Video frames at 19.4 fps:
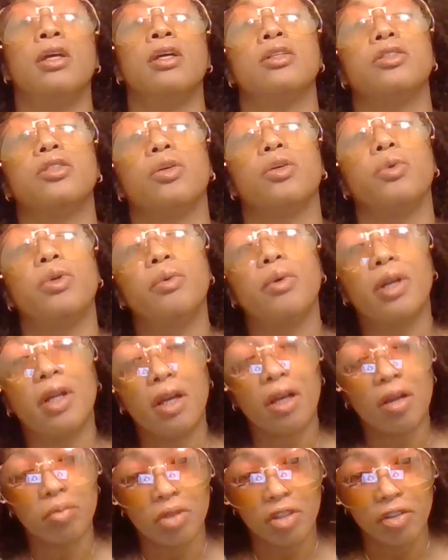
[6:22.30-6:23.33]
So we want to
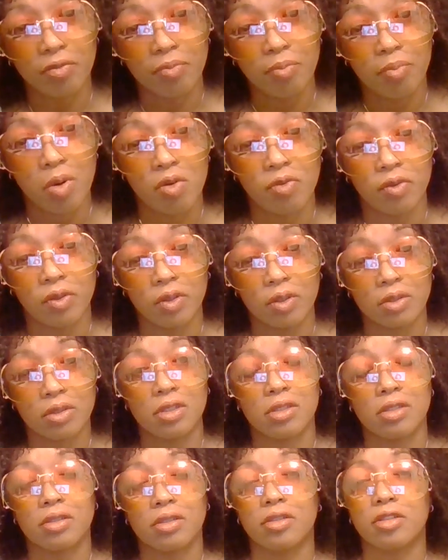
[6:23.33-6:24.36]
uplift both of those
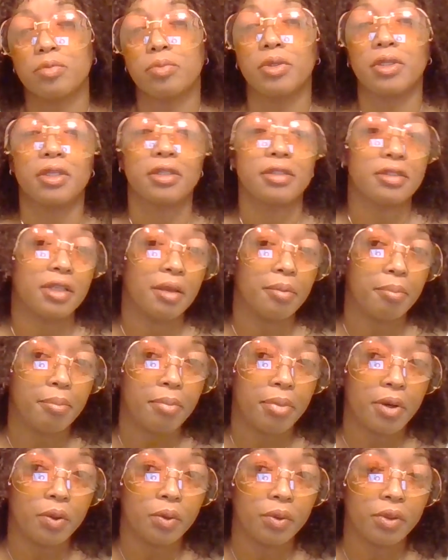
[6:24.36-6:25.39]
sisters because they
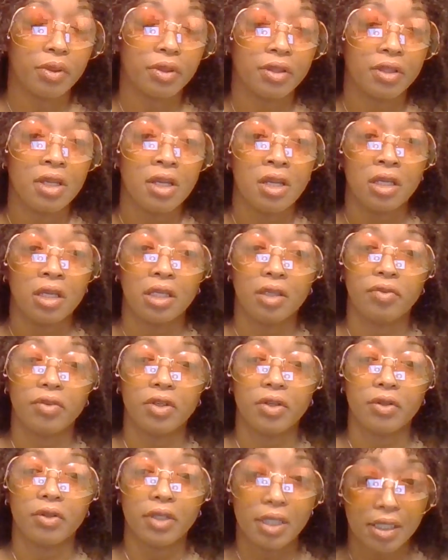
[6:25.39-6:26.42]
both, even
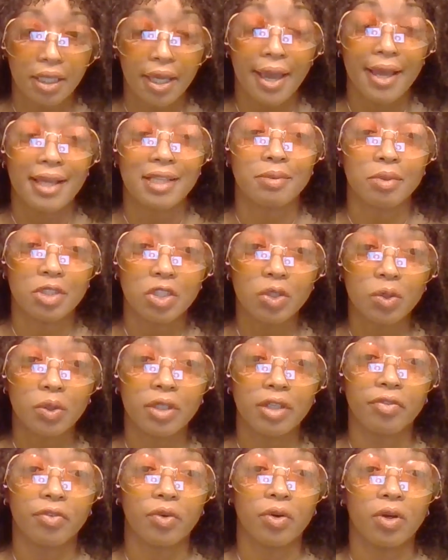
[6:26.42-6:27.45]
though Nikki has been doing
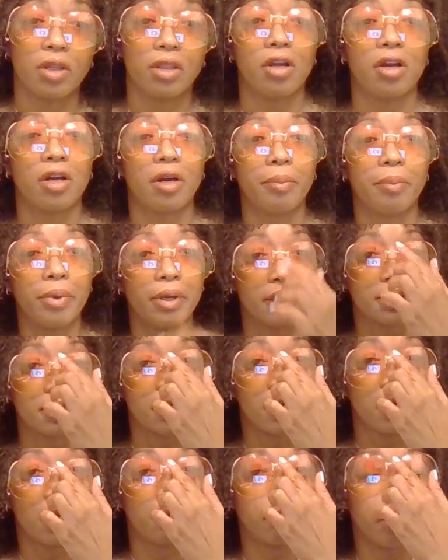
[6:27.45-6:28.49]
it for a longer period of
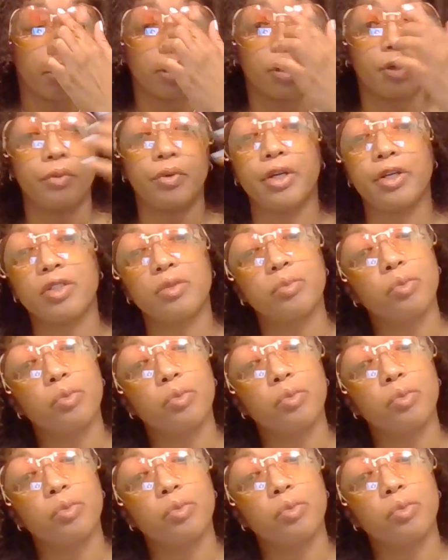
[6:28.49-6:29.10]
time, her career is